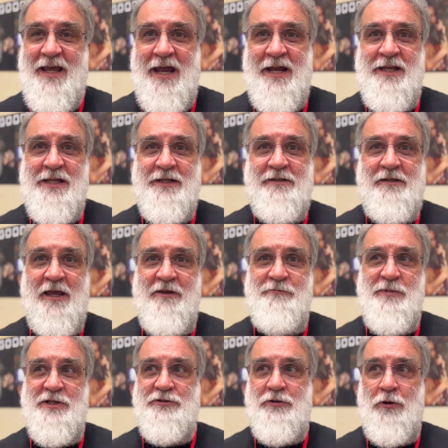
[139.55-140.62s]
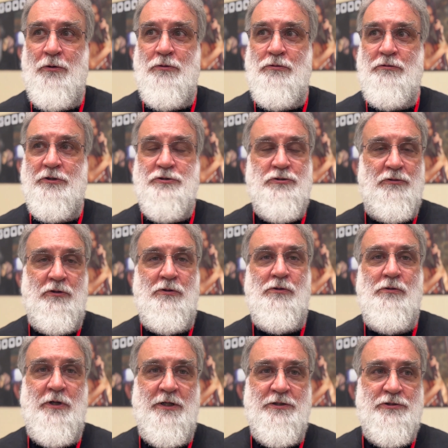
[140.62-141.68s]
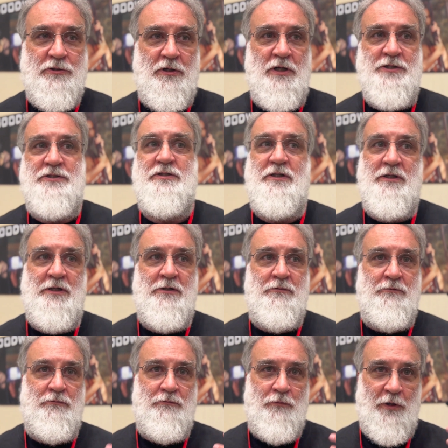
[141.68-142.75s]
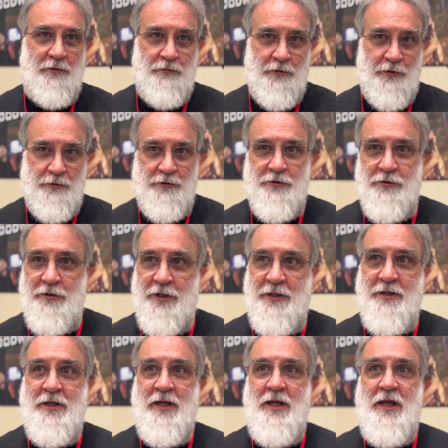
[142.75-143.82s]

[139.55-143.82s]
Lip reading: And he gave me total control and trust in what we were doing,